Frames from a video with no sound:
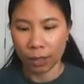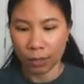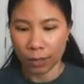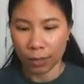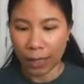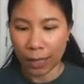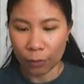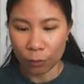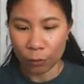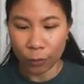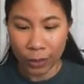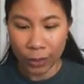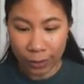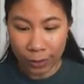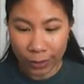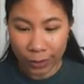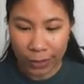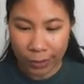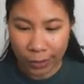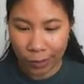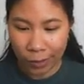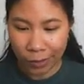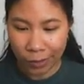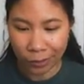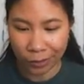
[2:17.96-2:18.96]
then we already
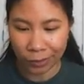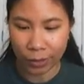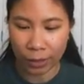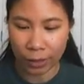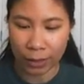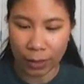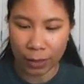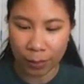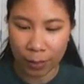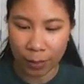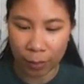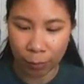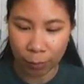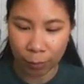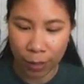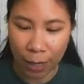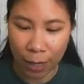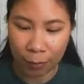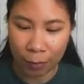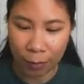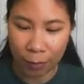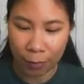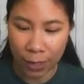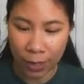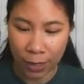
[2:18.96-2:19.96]
know the limit for
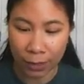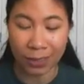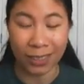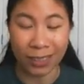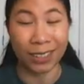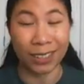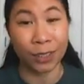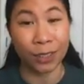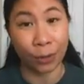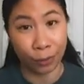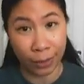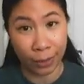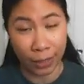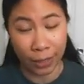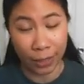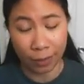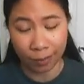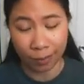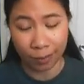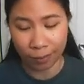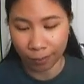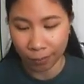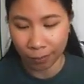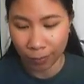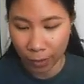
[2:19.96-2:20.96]
f of x is 3.
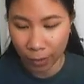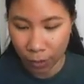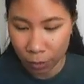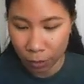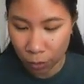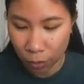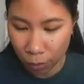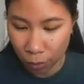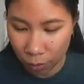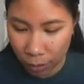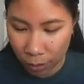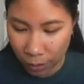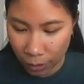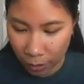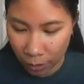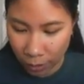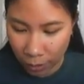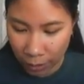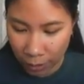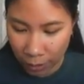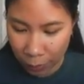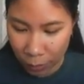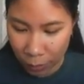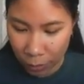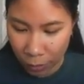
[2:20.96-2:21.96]
So really all
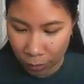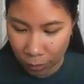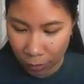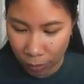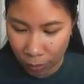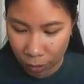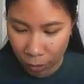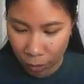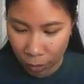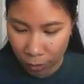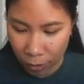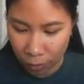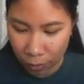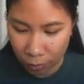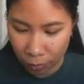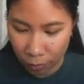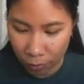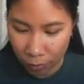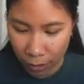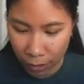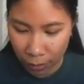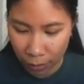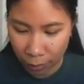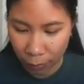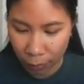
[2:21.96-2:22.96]
I have to do is just
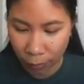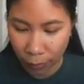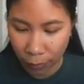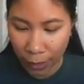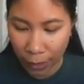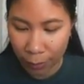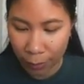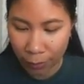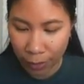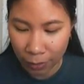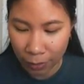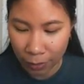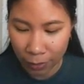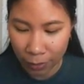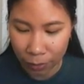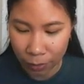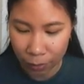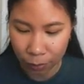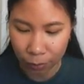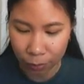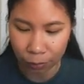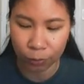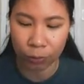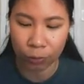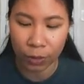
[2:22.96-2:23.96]
take the 5,
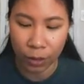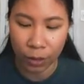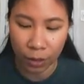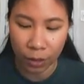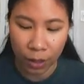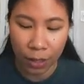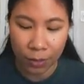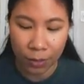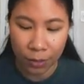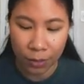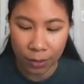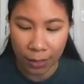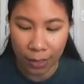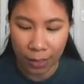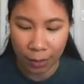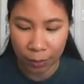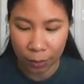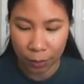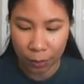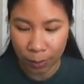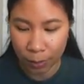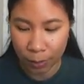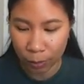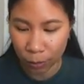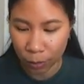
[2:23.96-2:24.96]
the constant that was
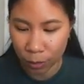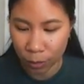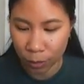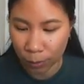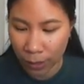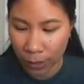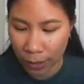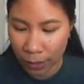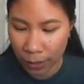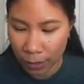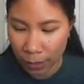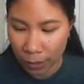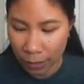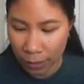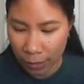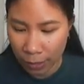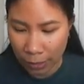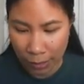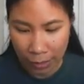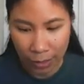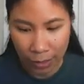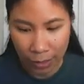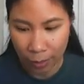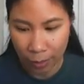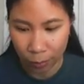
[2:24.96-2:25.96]
being multiplied,
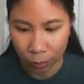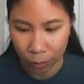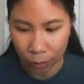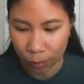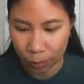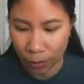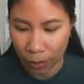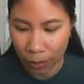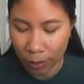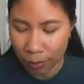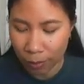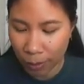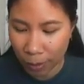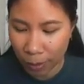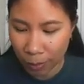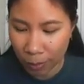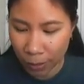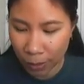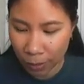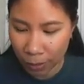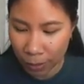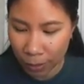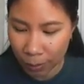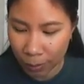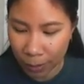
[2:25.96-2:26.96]
and multiply it by my
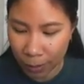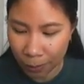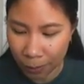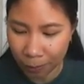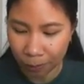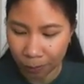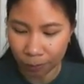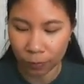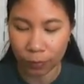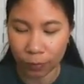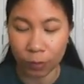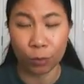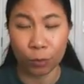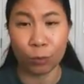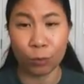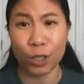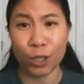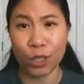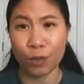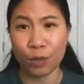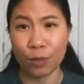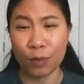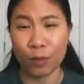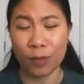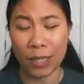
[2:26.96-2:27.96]
limit, which
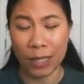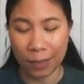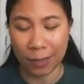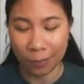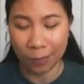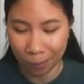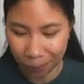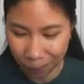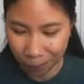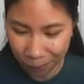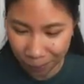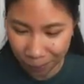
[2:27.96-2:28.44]
is 15.